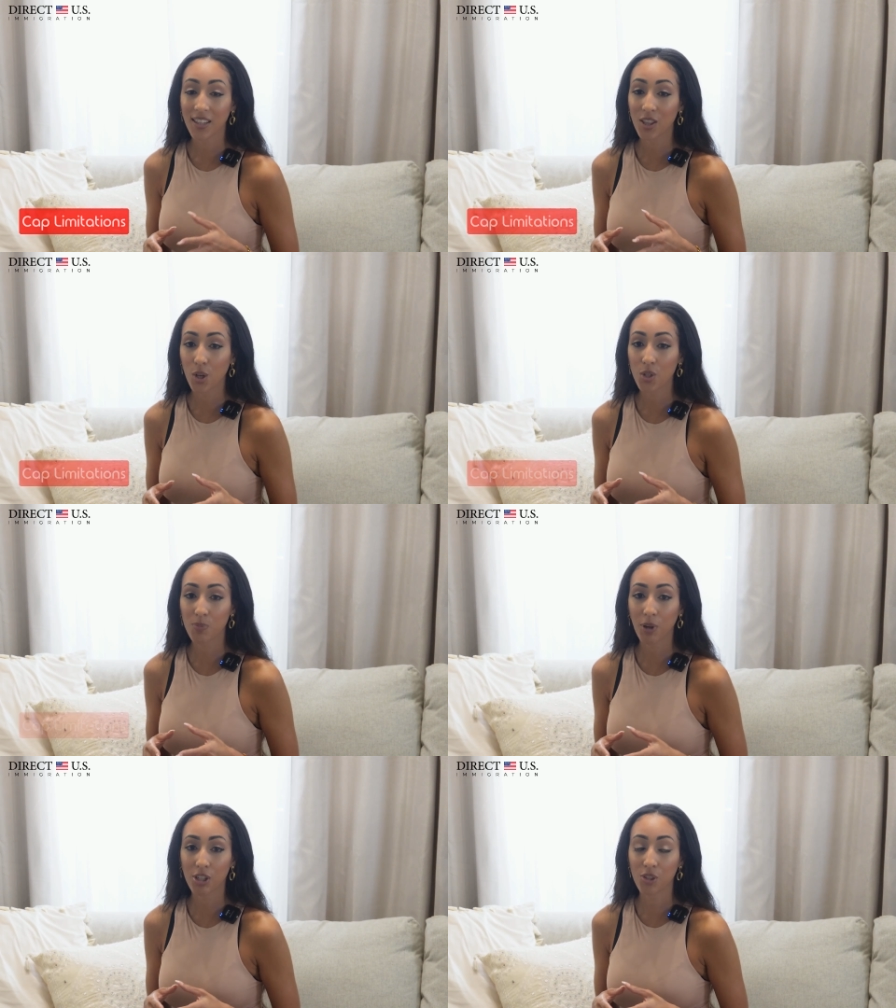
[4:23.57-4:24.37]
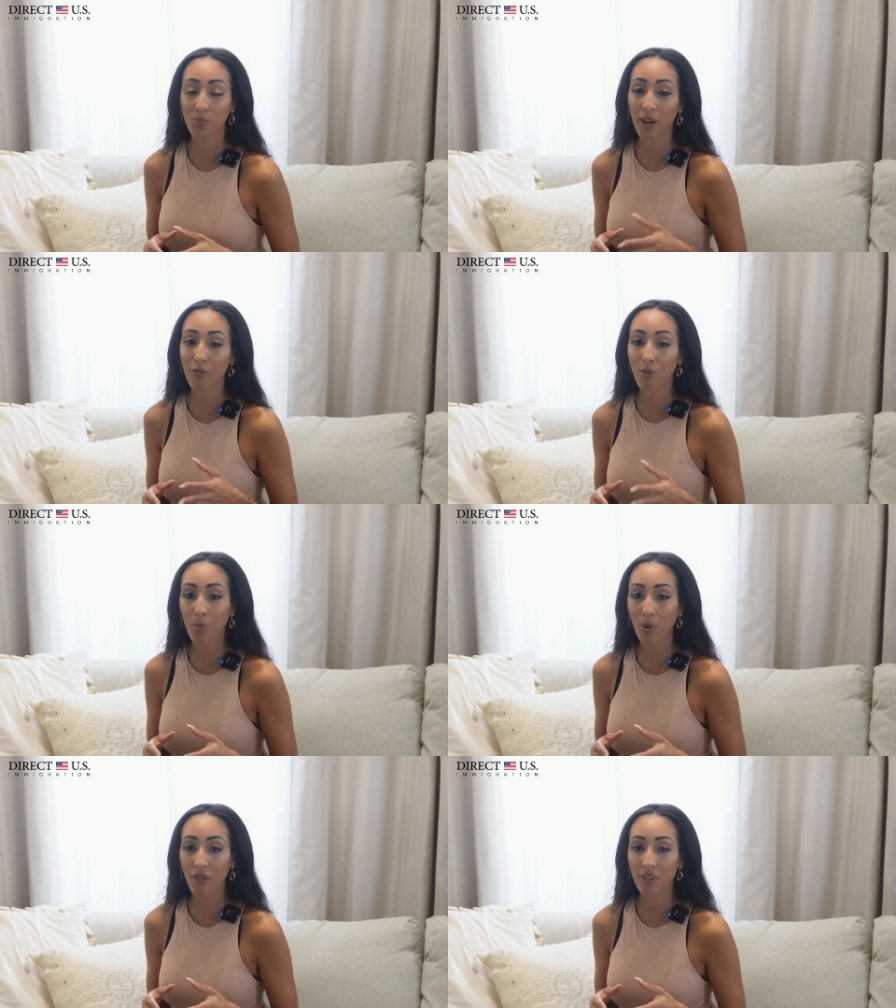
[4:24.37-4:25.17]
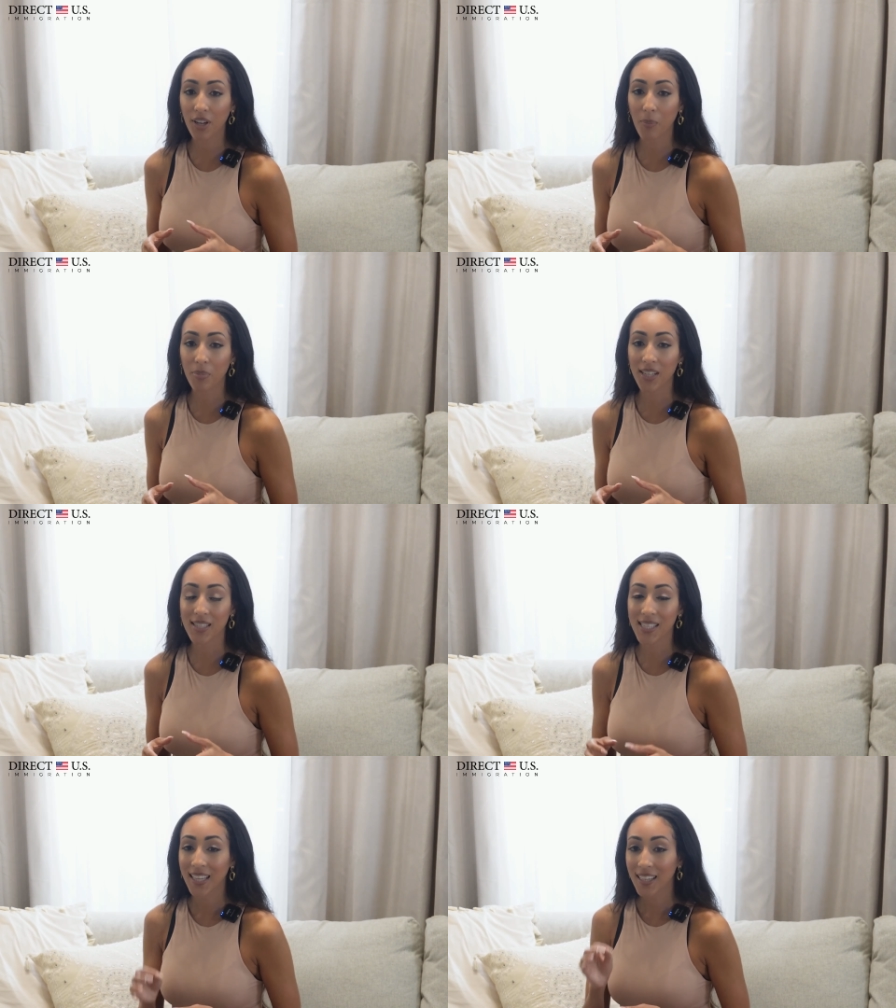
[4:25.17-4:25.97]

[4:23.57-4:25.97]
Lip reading: and those sponsored by for-profit companies